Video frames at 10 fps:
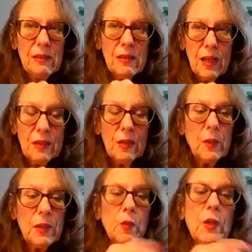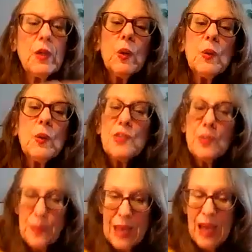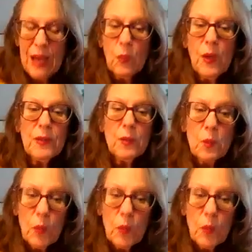yellow one, what holds her back, what